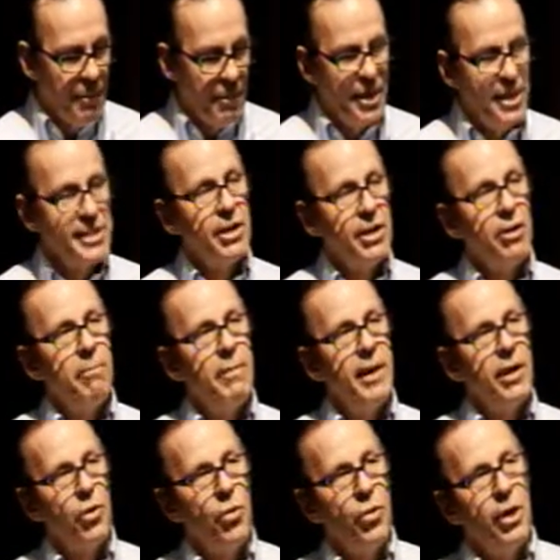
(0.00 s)
But is there a
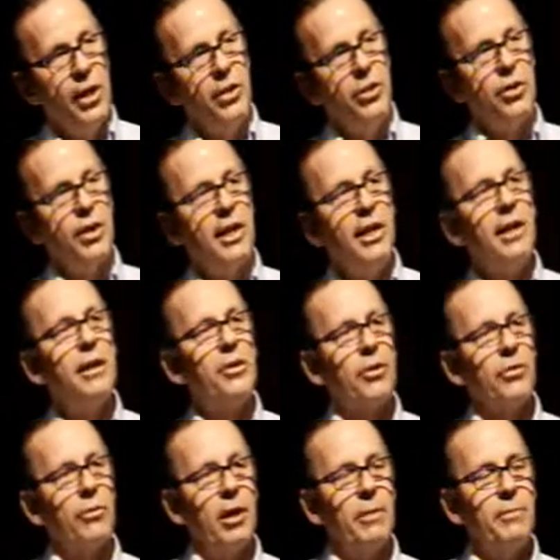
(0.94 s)
better way to kill
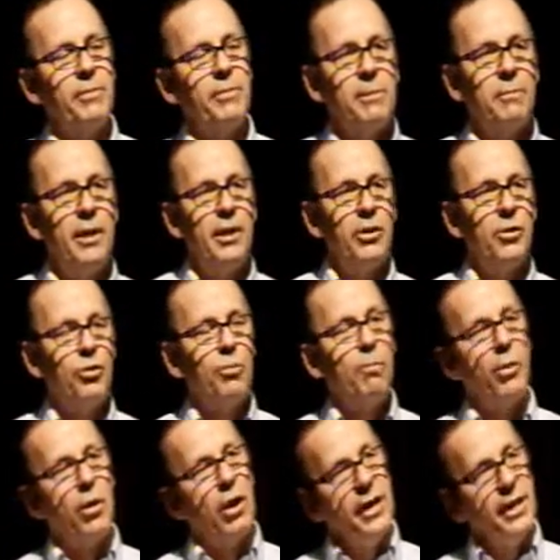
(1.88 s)
the crop? Is it
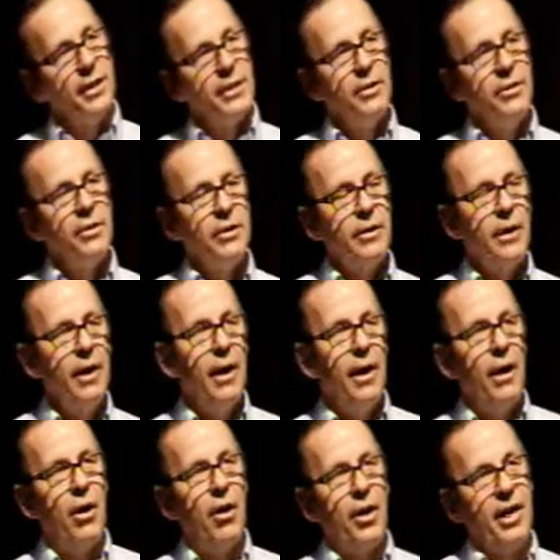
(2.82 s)
better to plow it
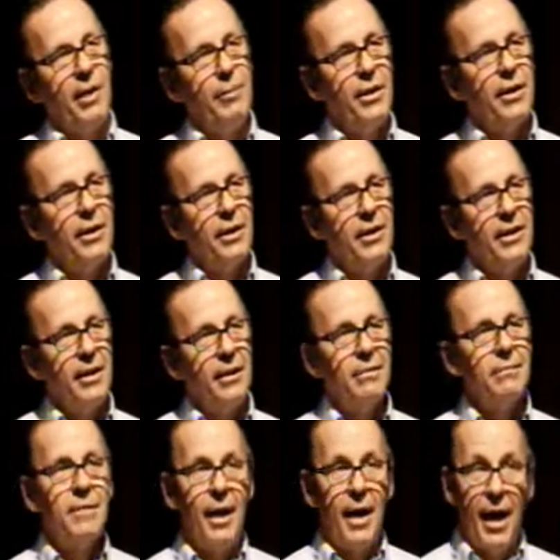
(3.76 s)
under or chemical
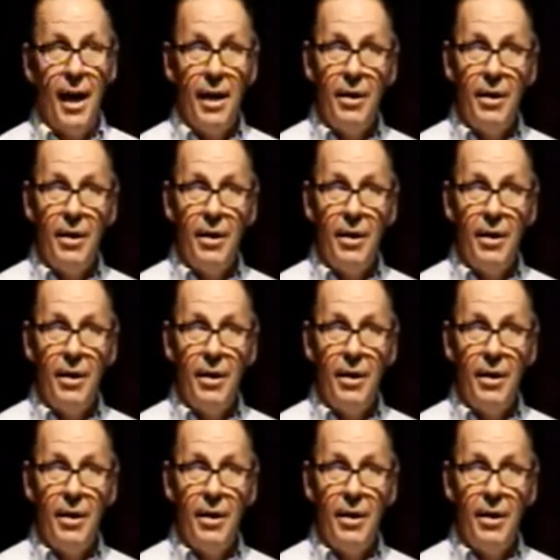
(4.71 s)
kill?